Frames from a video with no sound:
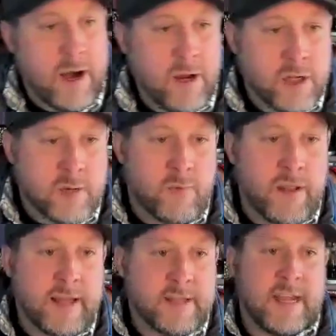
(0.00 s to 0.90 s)
where I used to
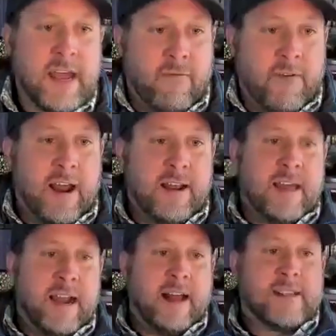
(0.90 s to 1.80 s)
play it safe
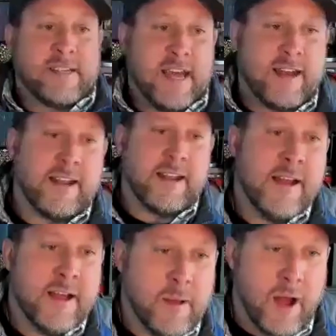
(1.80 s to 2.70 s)
and I'd set
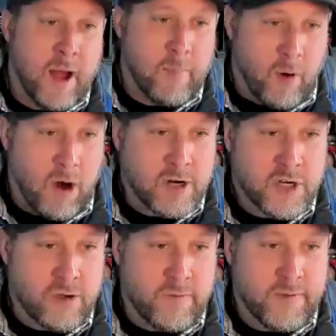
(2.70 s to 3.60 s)

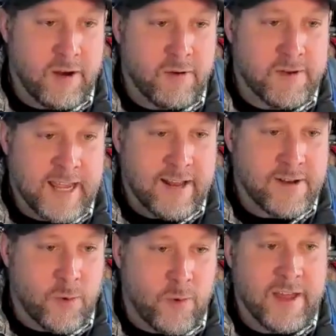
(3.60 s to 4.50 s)
marginal,
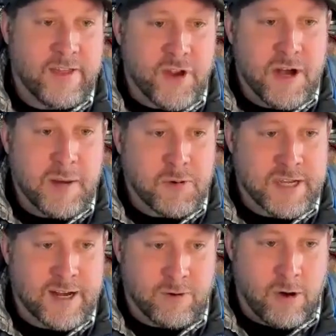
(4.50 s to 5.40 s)
10, 20,
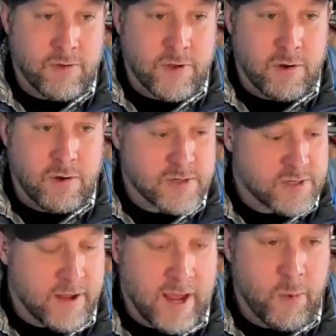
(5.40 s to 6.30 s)
30% growth
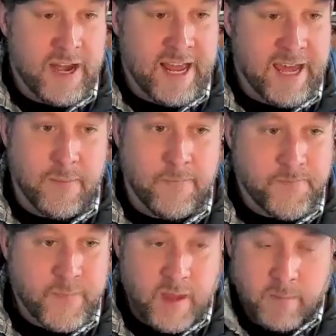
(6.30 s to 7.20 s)
goals, and we'd hit
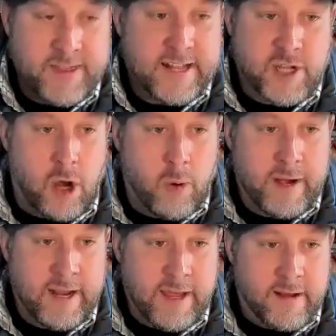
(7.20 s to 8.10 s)
them, but that's all
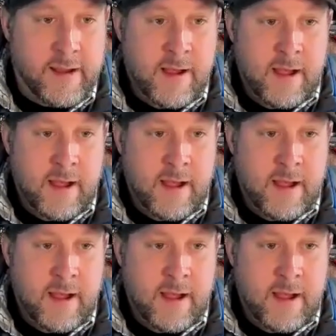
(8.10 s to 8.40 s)
we'd hit.